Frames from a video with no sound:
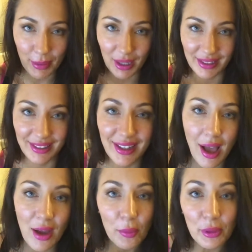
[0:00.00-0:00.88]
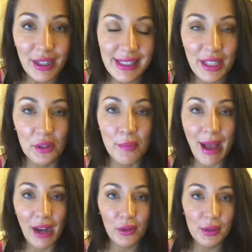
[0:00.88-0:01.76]
button. I hope you guys hit your
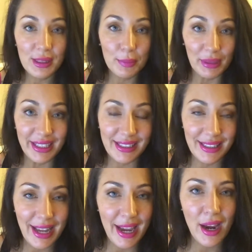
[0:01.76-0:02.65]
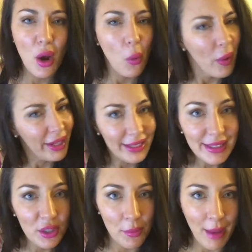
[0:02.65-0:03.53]
macro split today. What
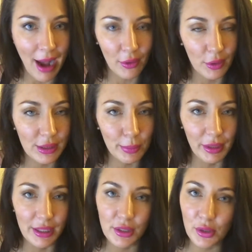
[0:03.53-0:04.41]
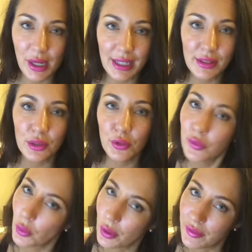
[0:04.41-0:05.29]
is your macro split? Do you guys do
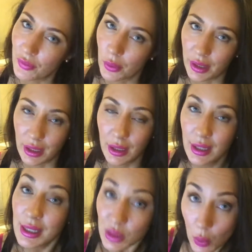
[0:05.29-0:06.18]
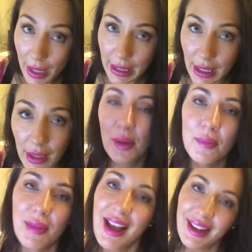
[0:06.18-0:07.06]
forty, forty, twenty?
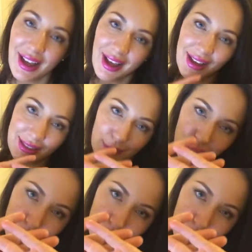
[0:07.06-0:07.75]
Bye guys.